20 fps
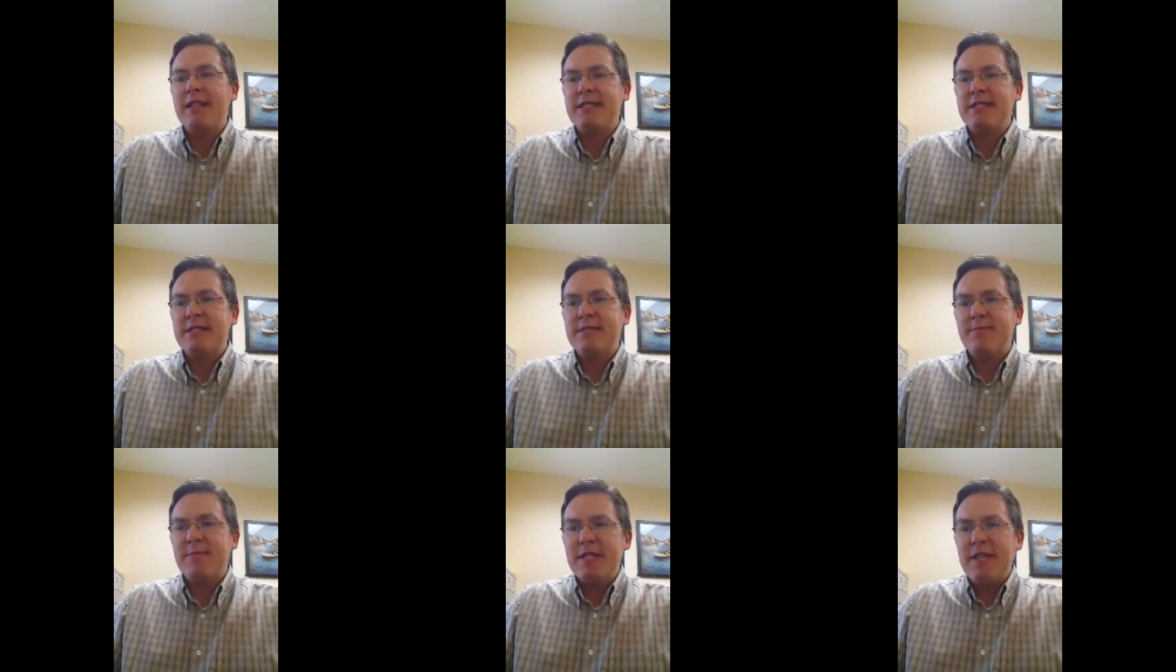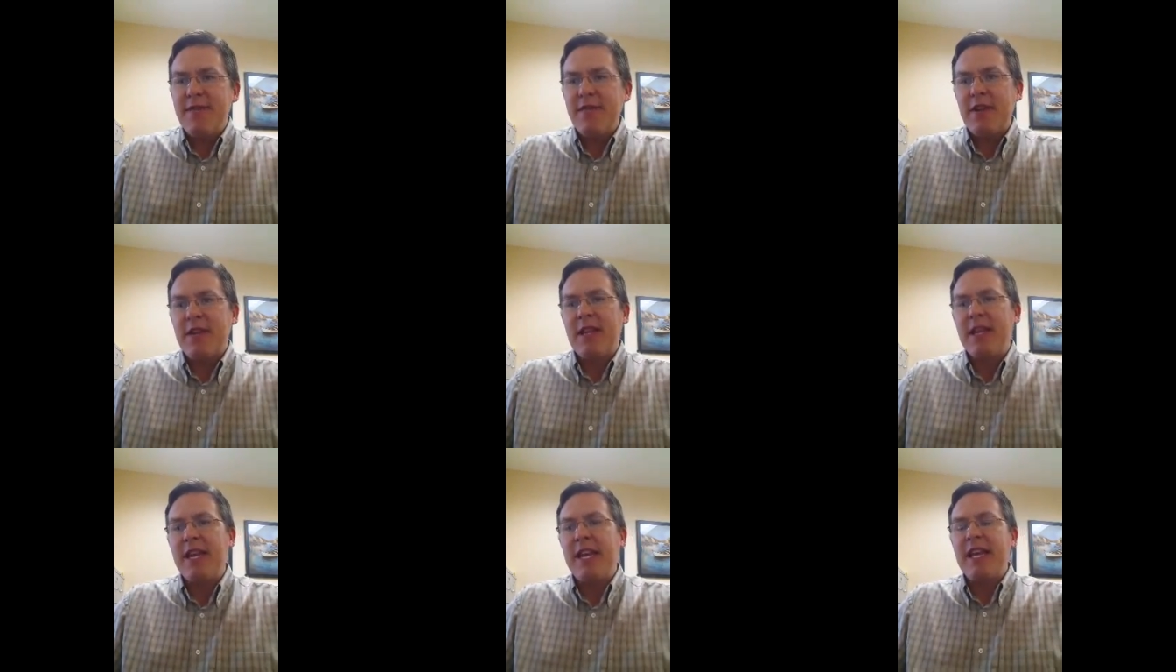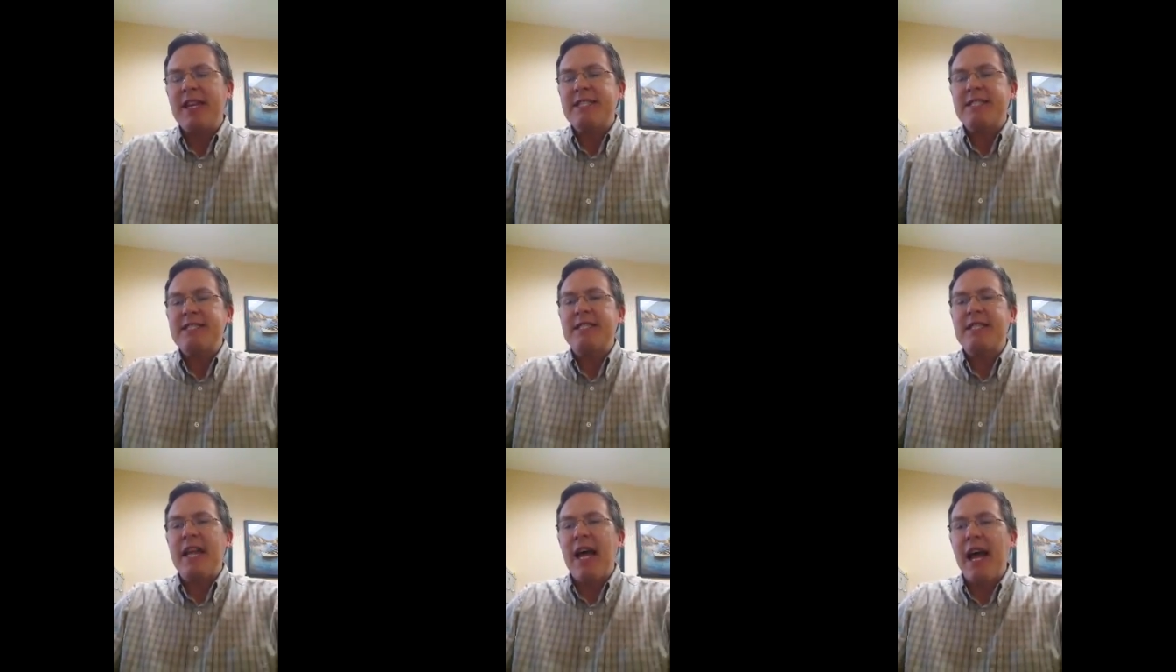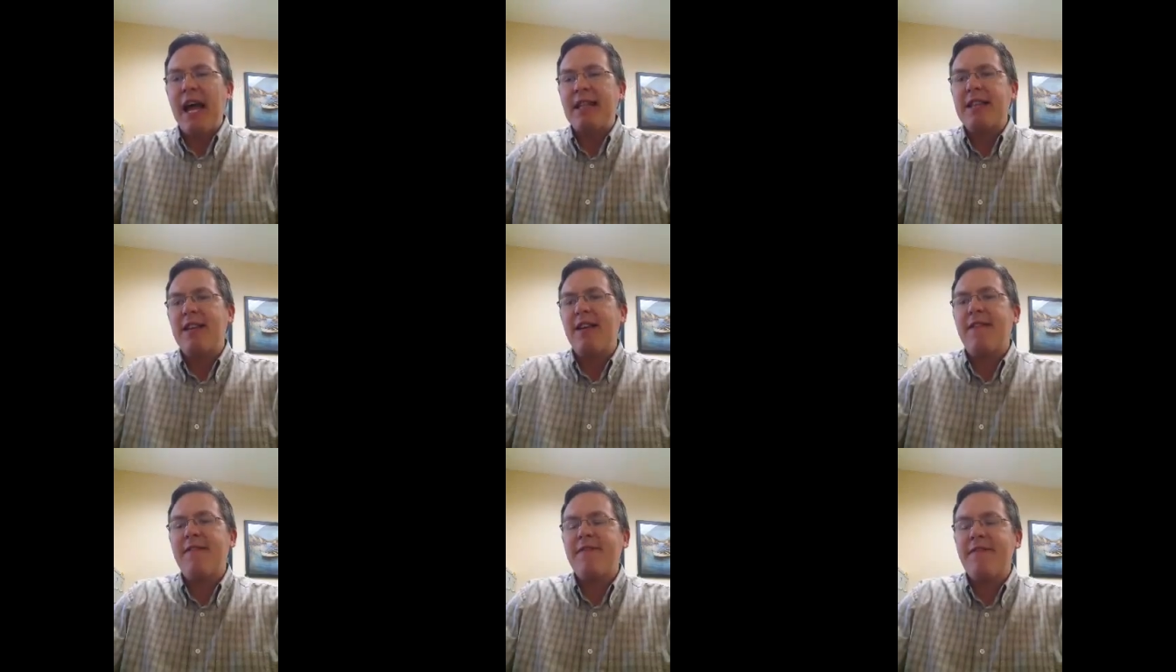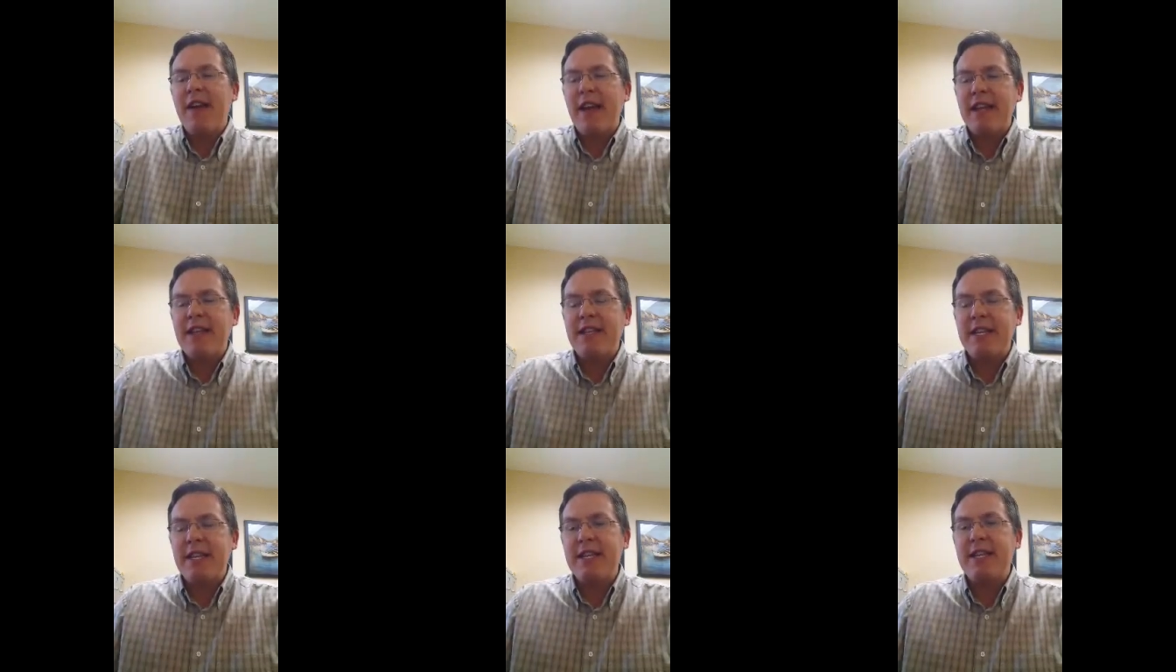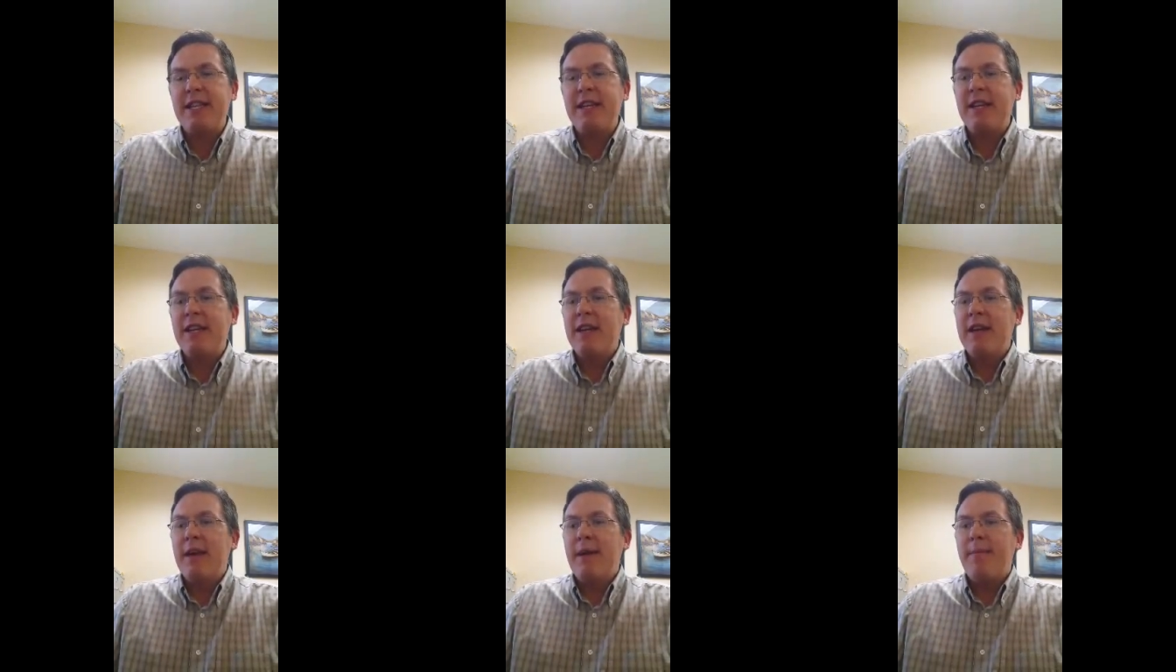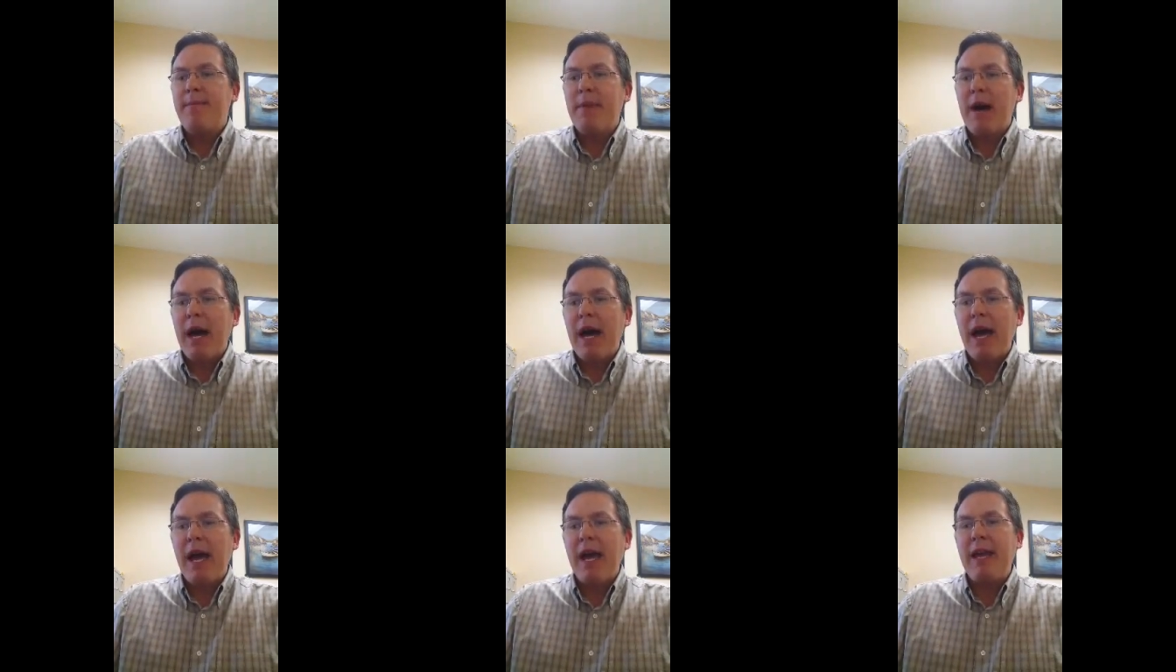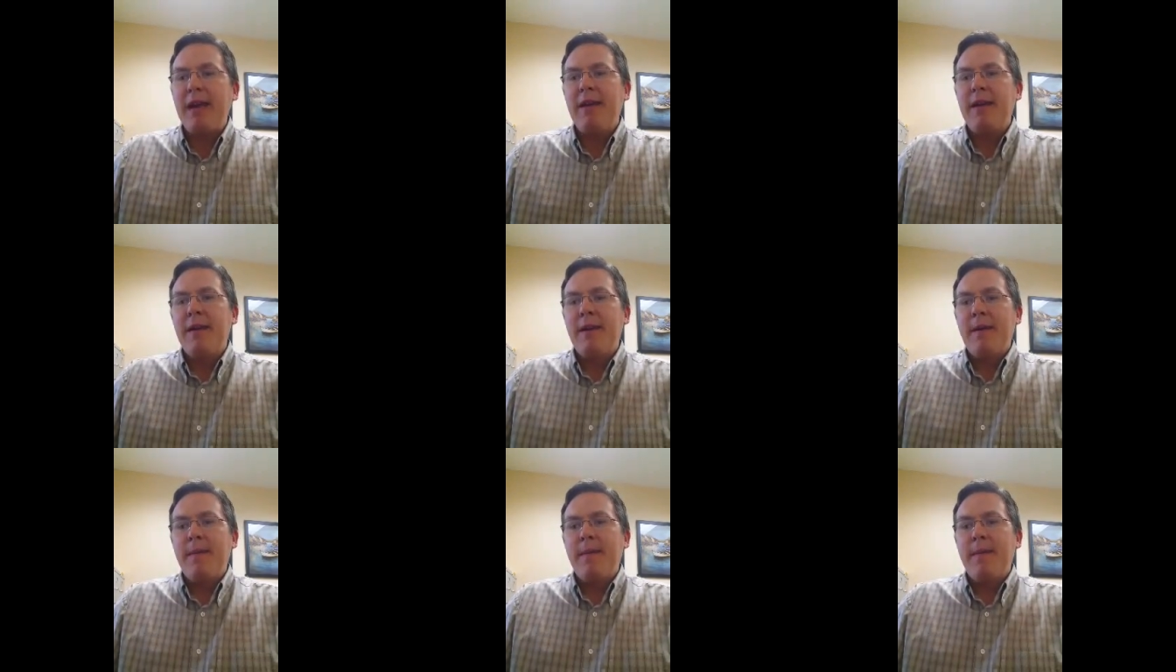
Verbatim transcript: specifically is not affected by